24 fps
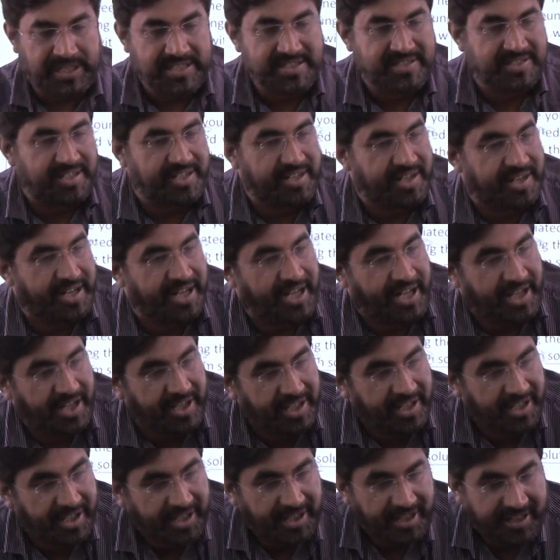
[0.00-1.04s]
concentrate,
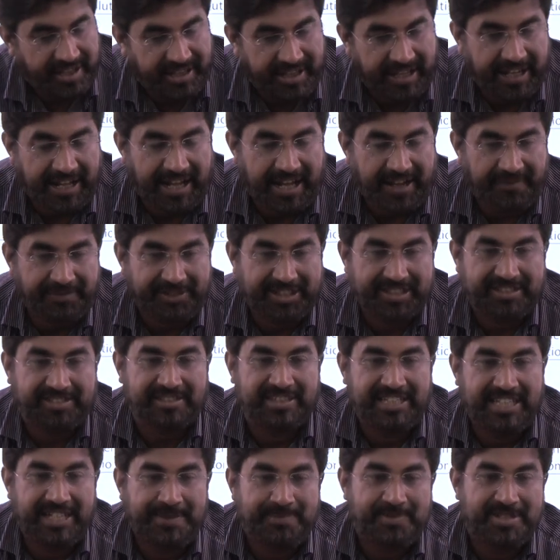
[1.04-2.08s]
they have the
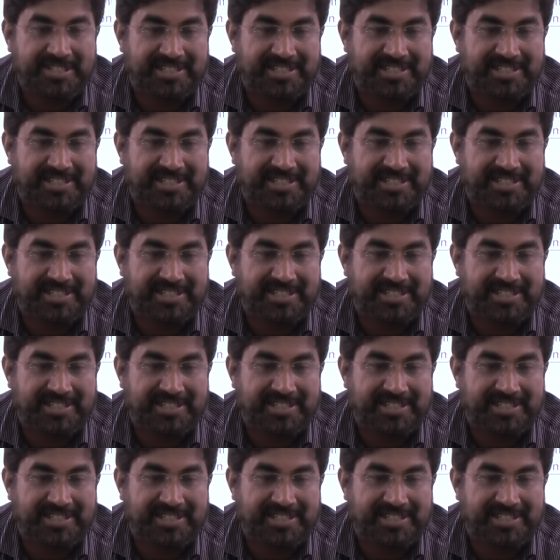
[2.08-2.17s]
sleep